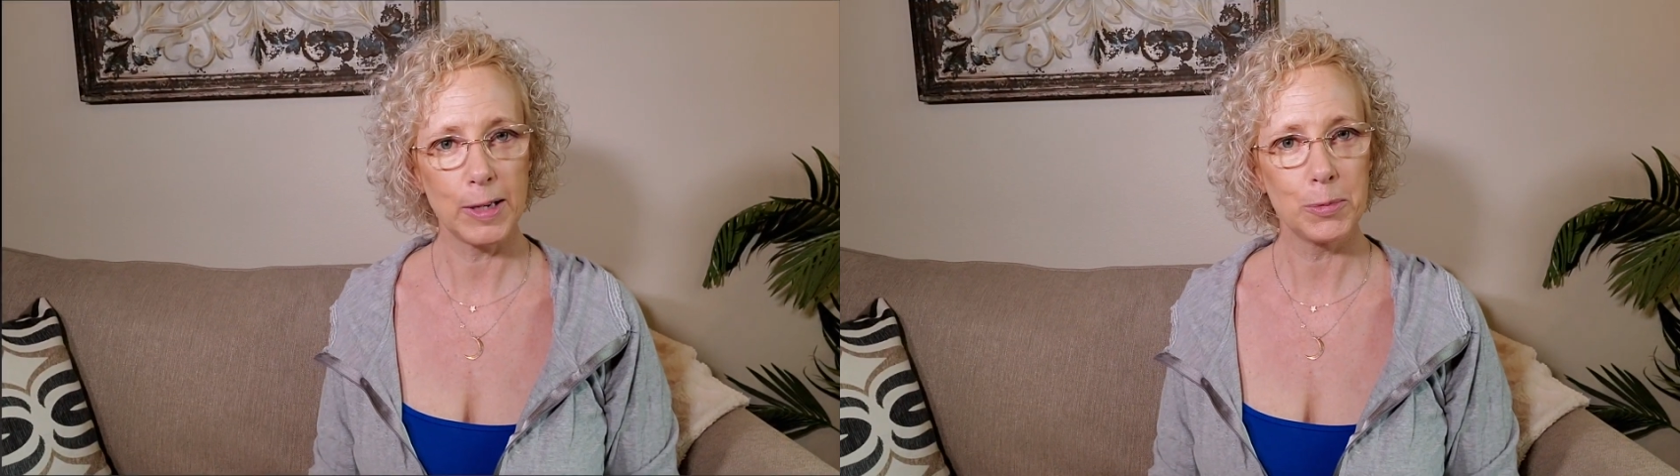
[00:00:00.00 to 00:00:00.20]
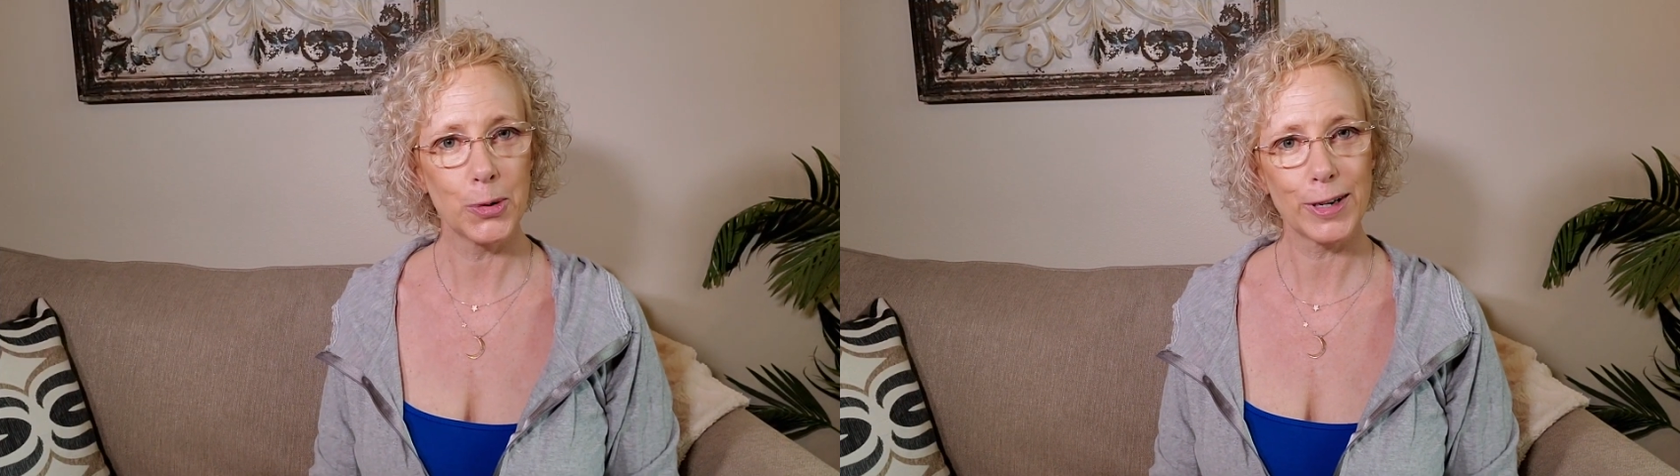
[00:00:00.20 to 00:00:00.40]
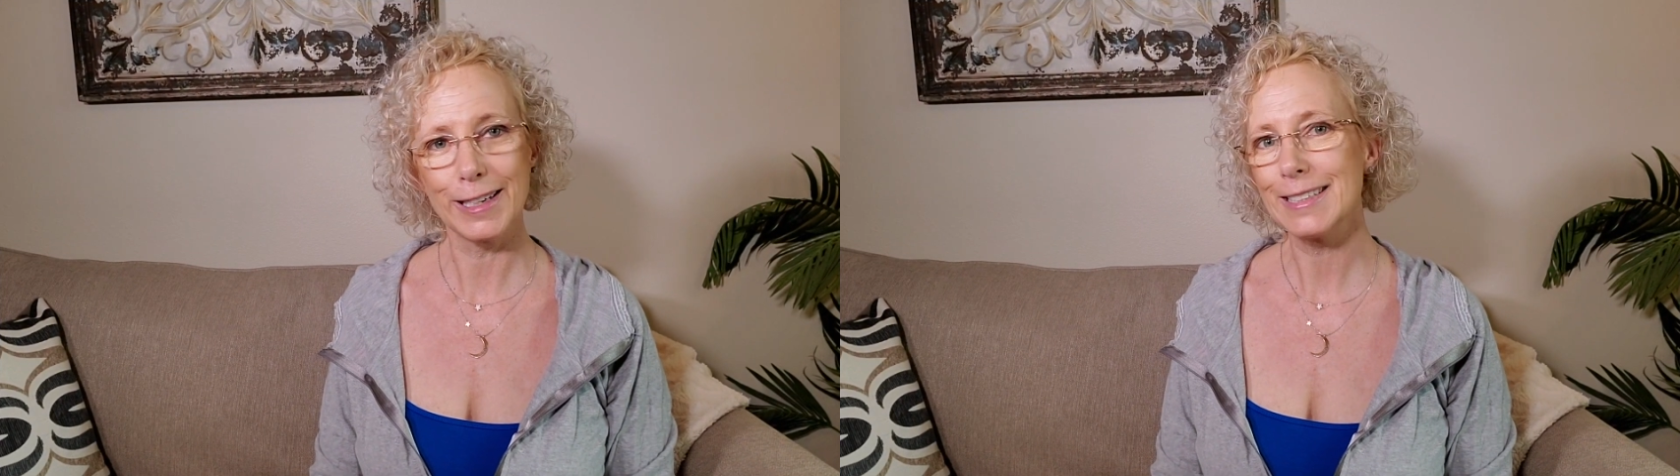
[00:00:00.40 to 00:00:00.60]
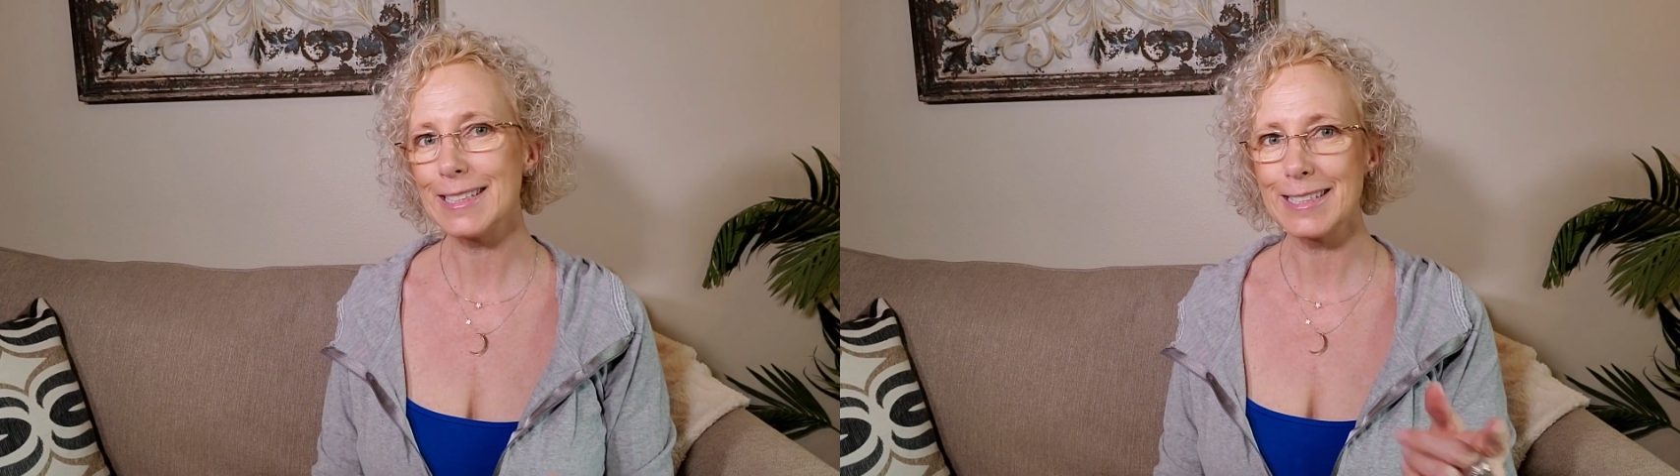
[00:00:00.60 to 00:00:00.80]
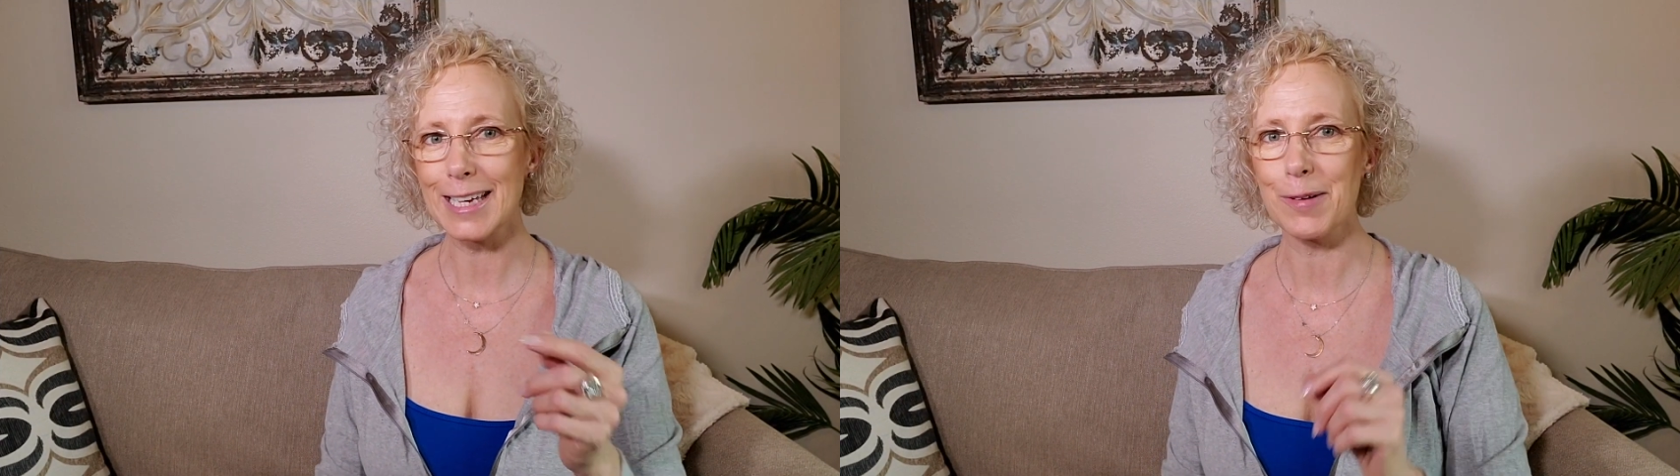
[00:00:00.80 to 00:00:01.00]
Morgan.
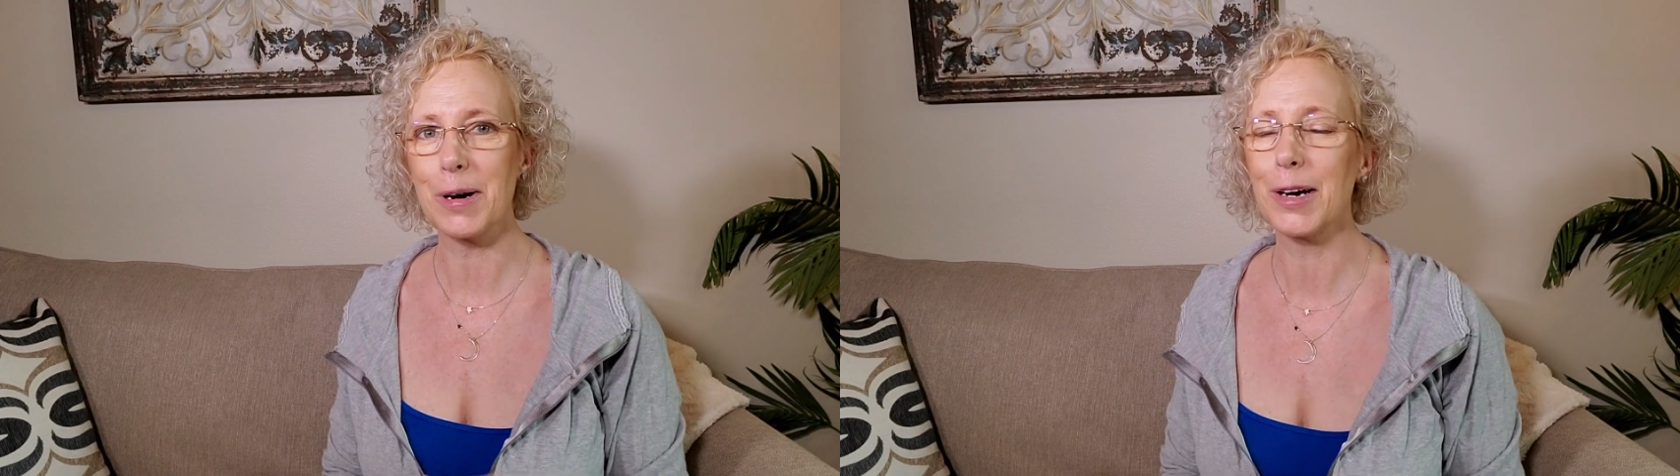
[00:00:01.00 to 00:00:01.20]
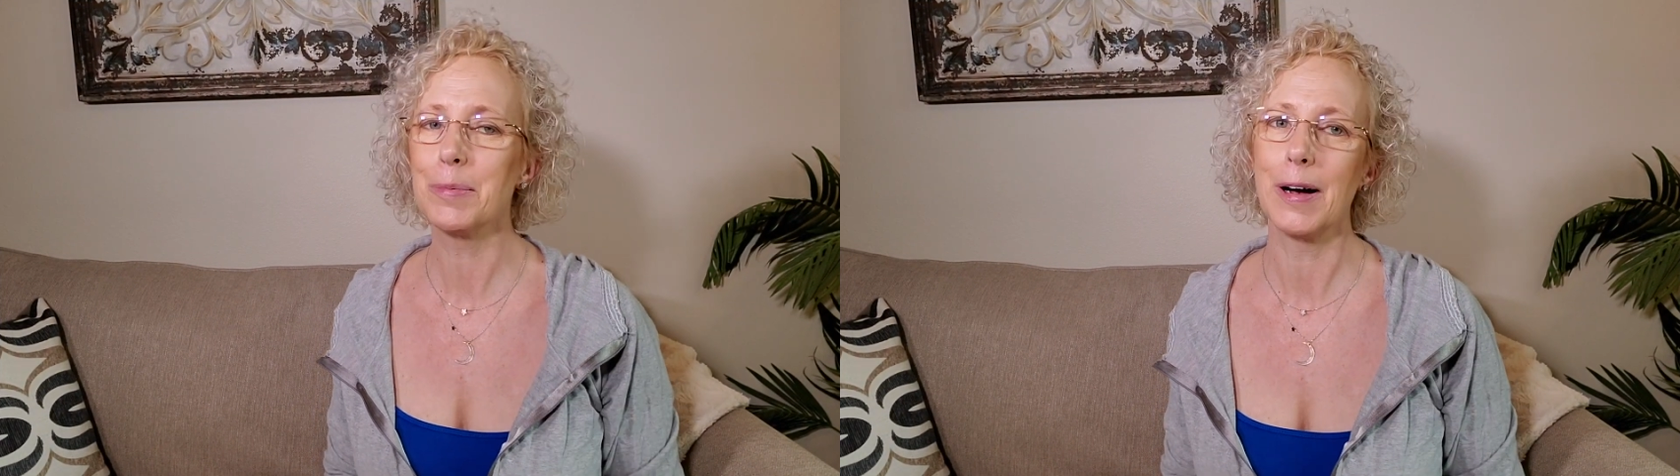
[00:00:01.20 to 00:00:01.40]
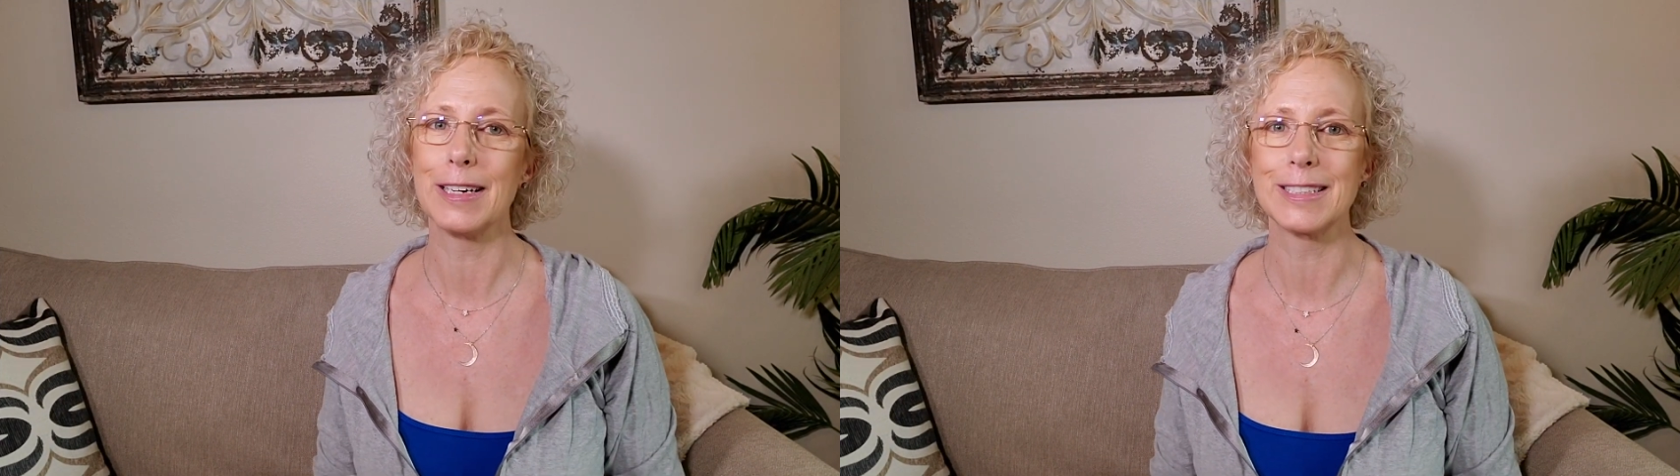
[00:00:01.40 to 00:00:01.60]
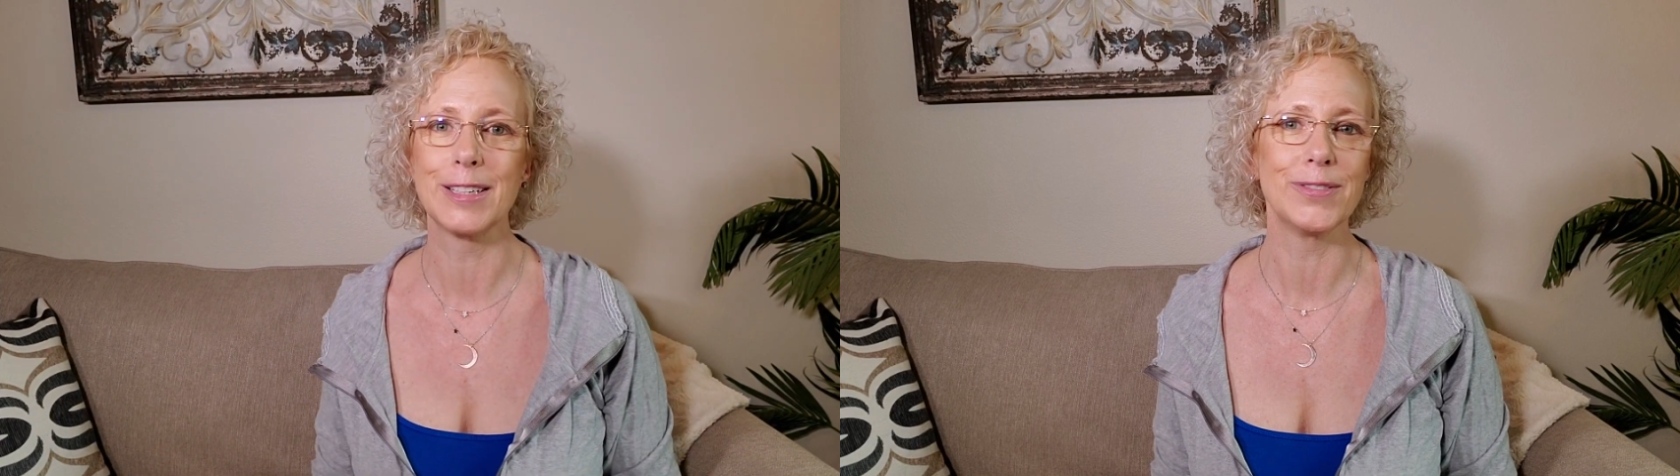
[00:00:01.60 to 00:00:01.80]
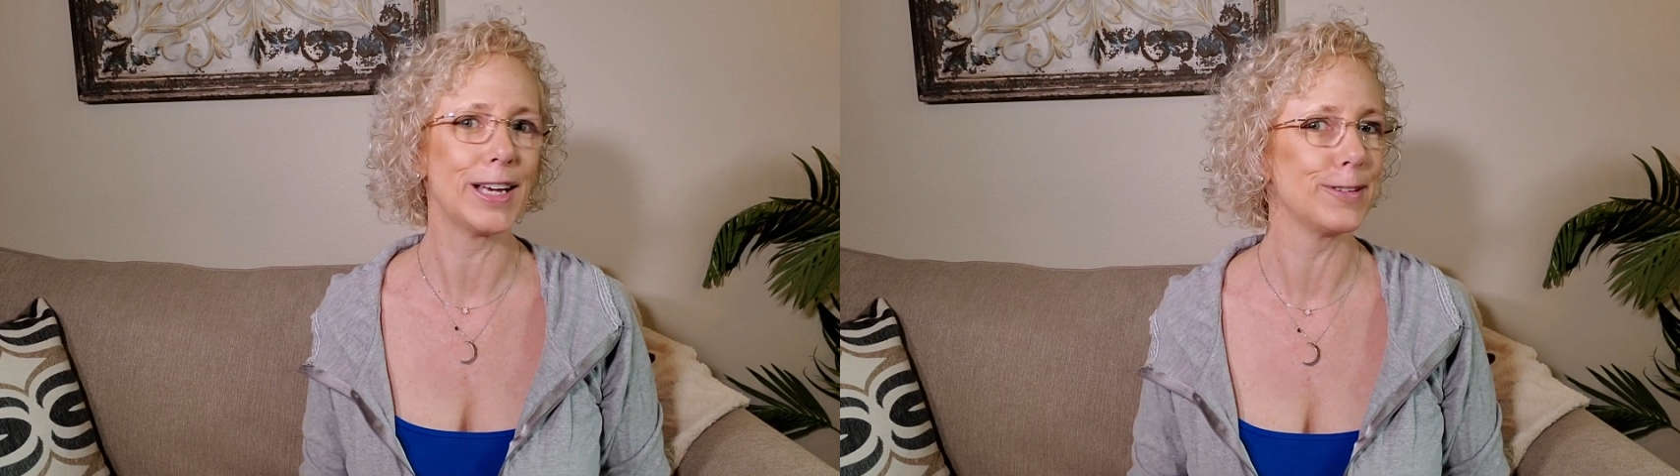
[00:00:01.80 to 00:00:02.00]
Stay body
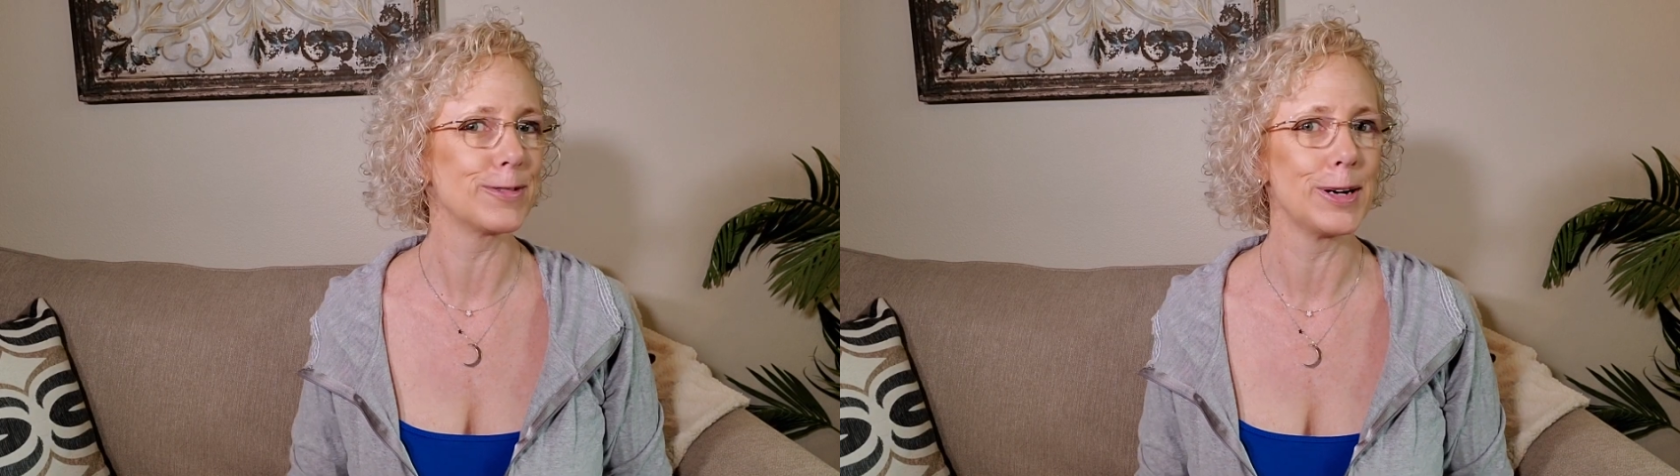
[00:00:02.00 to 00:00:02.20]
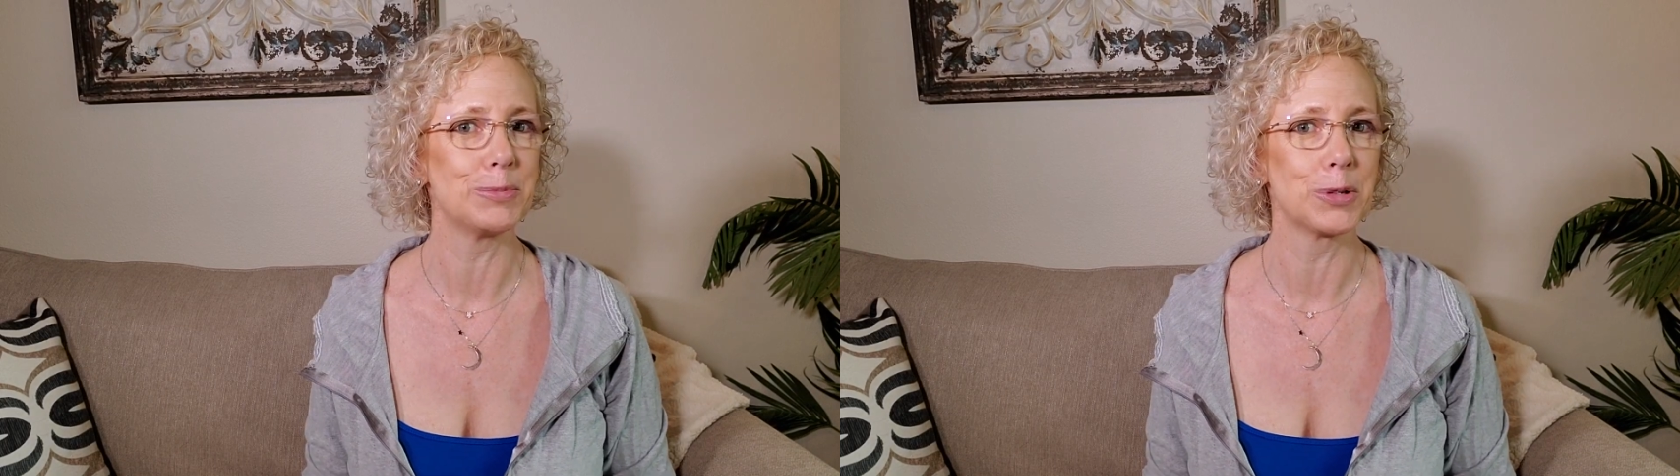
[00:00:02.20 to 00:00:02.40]
positive and reap the